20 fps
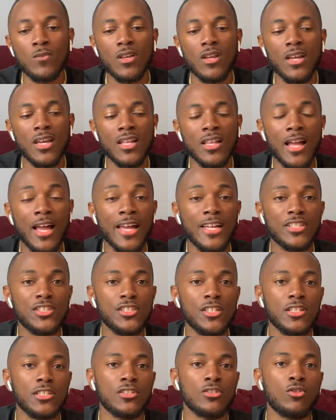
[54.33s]
and I had
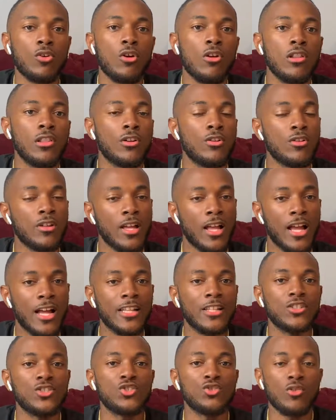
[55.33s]
just started learning
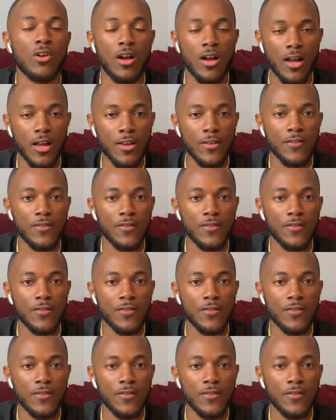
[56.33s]
how to drive.